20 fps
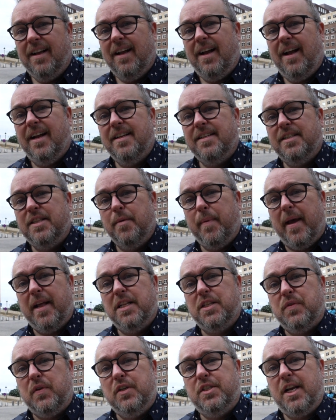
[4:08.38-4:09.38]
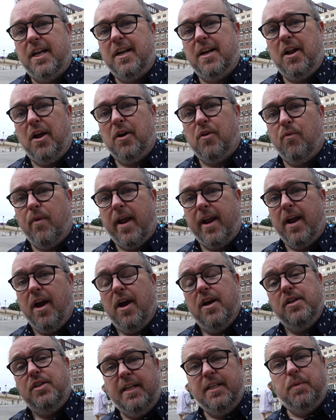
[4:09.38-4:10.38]
As the bells for 10 o'clock ring
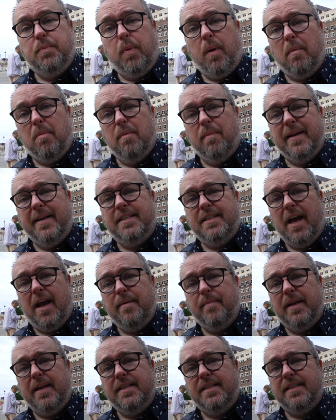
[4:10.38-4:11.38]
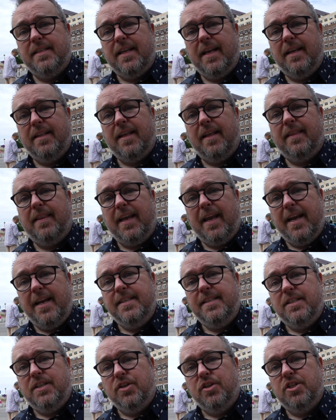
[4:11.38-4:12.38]
out, it's probably timely to say that the
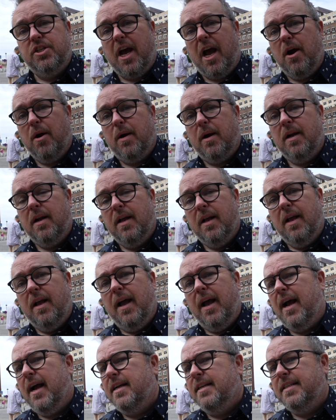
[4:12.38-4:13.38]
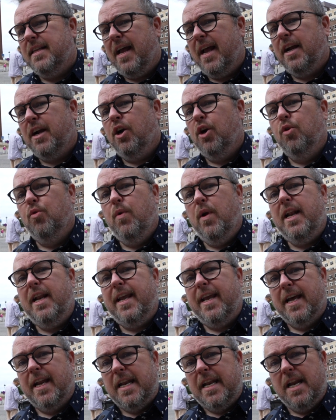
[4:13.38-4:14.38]
Eastern Tower has a
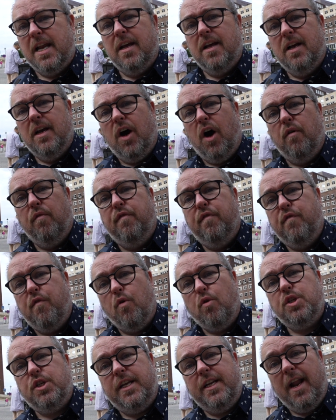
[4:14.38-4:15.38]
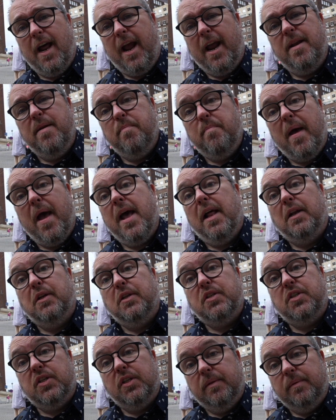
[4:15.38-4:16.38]
carillon of 49
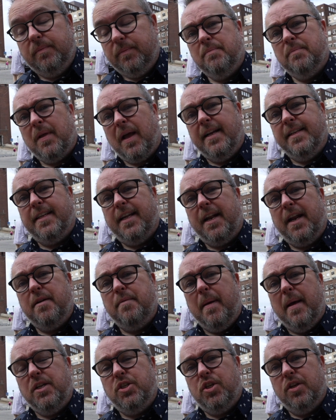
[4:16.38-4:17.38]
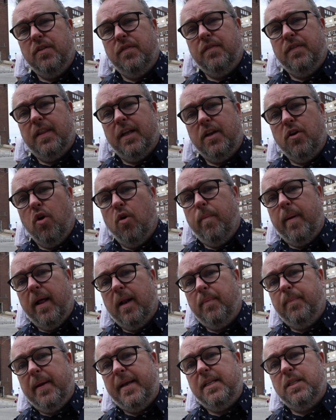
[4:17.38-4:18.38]
bells. I said I'd mention the
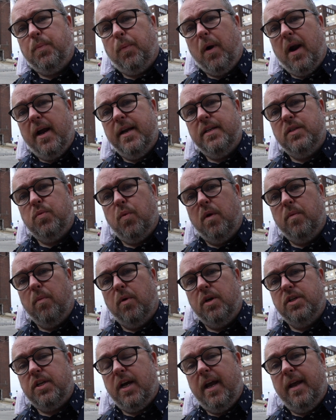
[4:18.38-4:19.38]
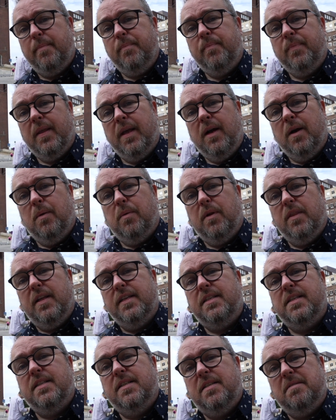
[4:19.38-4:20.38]
Nobel Peace Prize one more time. Well,
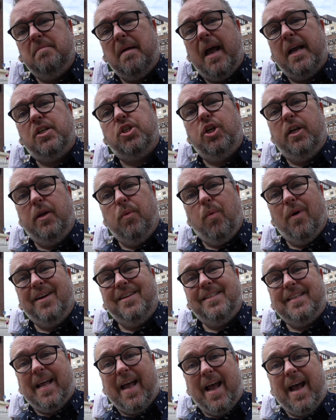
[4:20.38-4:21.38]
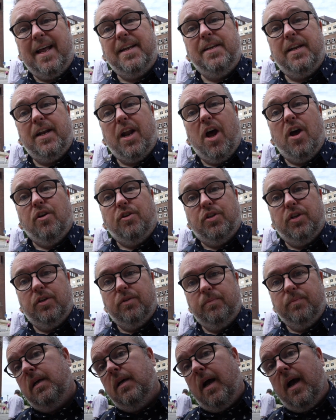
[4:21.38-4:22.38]
this is actually where it's handed out.
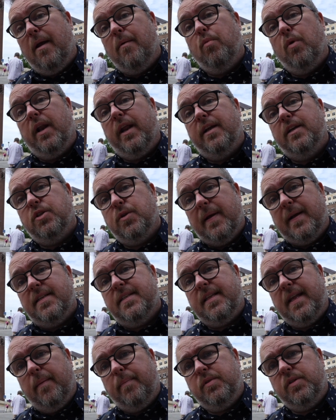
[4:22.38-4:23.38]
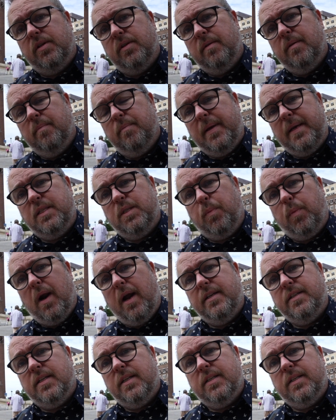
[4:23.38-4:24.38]
I'm willing to accept peace
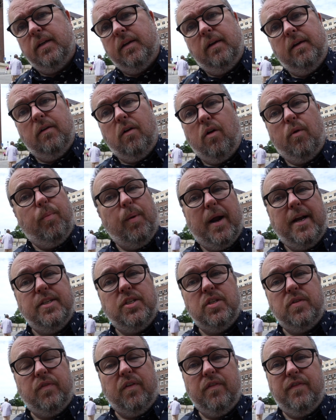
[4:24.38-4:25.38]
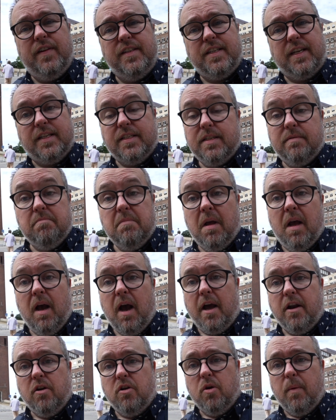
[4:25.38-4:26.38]
prizes or prizes for physics.
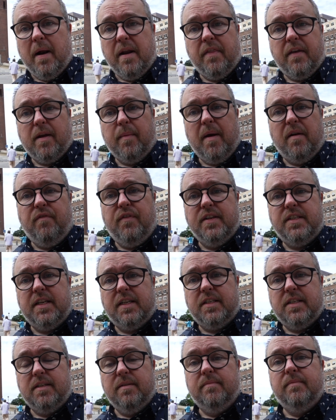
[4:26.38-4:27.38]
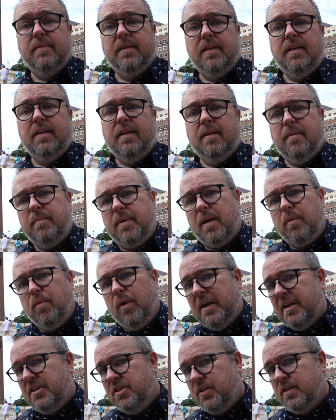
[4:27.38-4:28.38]
I don't know anything about physics, but I'm
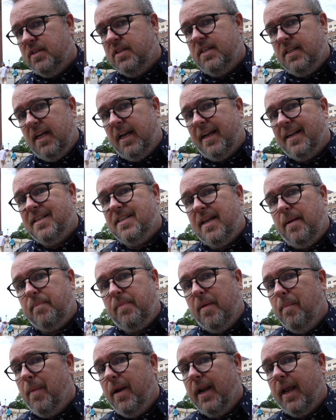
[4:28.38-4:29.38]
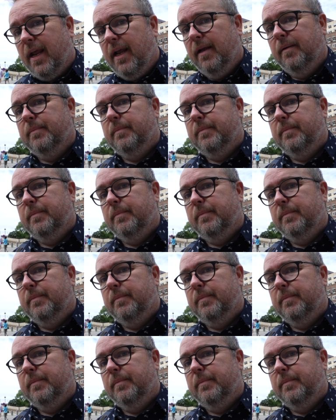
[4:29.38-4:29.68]
willing to still accept the money.